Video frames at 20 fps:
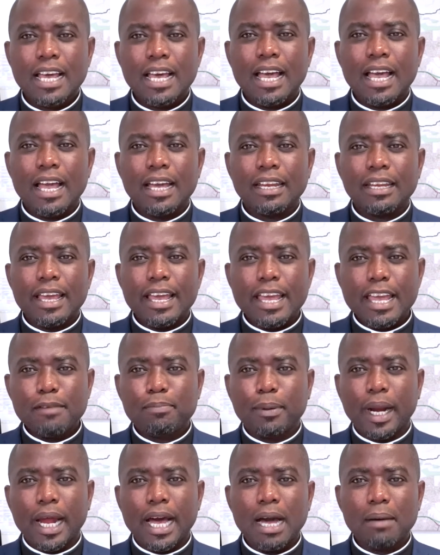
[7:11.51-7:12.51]
And
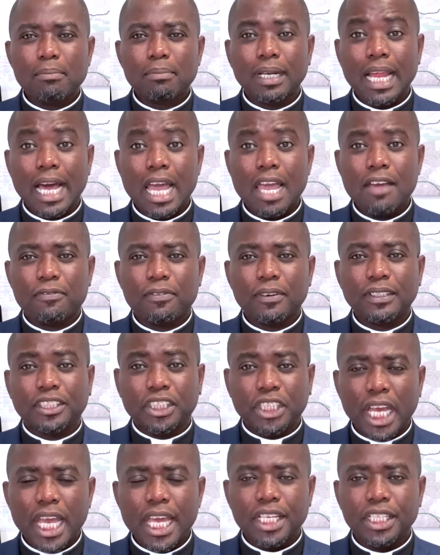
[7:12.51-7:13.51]
Abraham's life
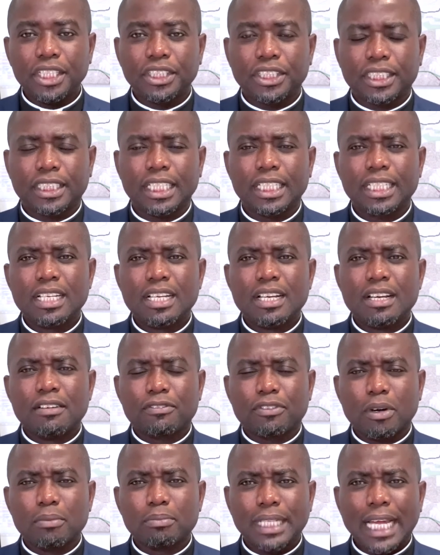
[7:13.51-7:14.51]
changed
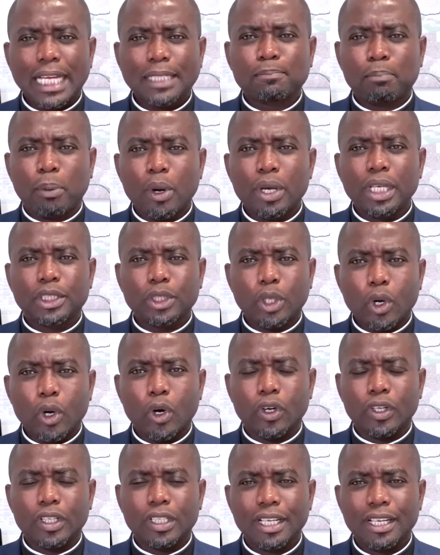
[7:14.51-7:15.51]
from that point
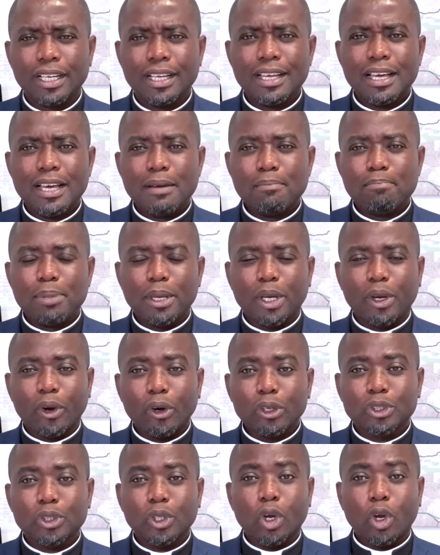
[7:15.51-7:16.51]
on,
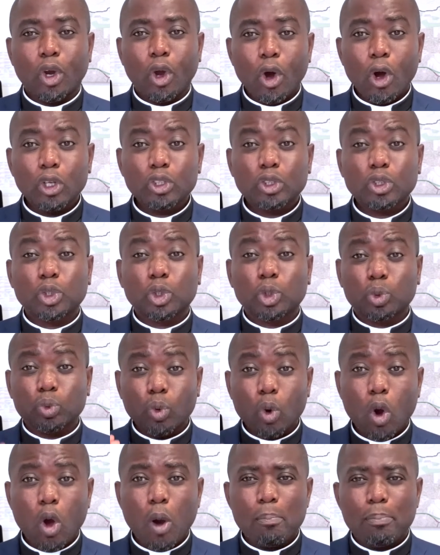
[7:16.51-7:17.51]
because God
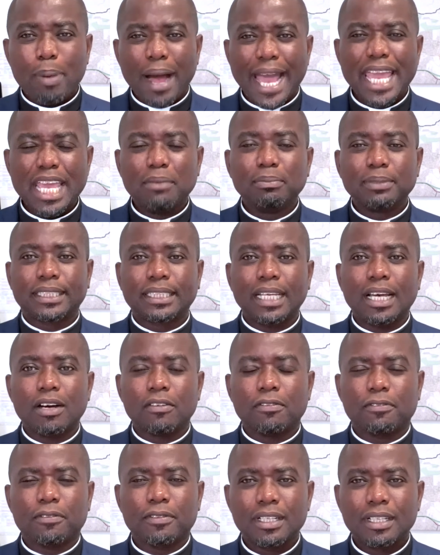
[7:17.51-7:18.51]
swore by
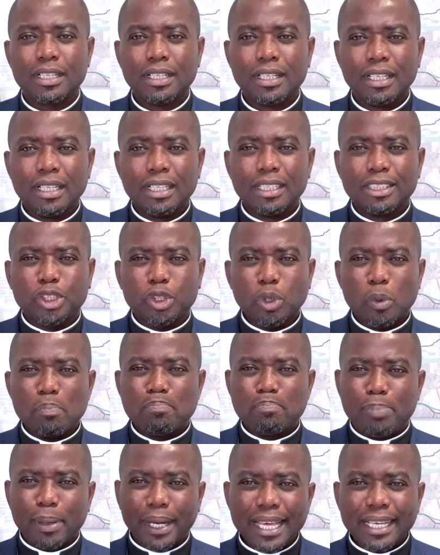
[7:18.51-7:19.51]
himself to
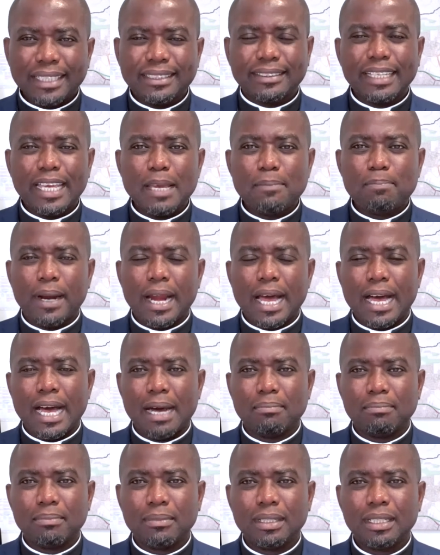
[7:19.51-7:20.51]
bless
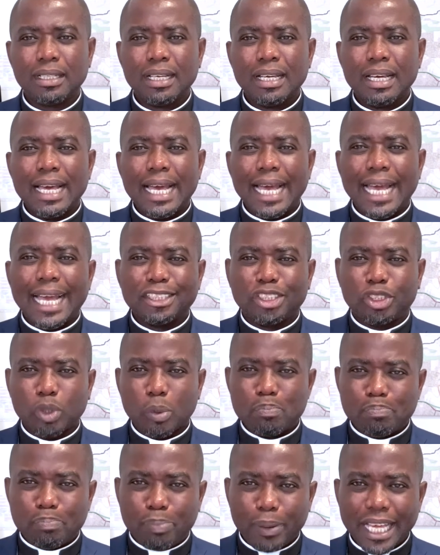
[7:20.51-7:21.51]
Abraham and to
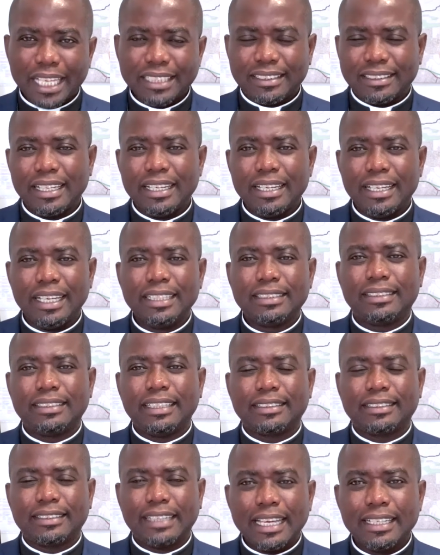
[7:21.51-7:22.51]
bless his
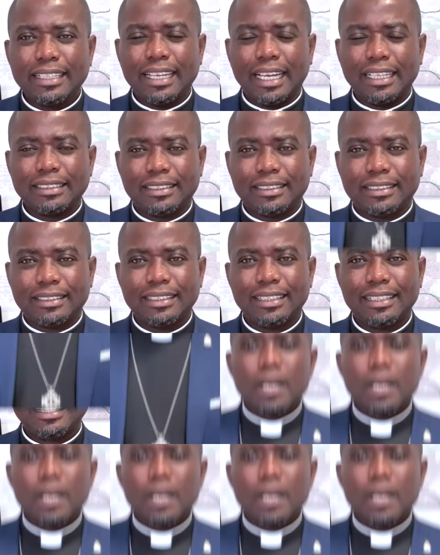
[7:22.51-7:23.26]
descendants.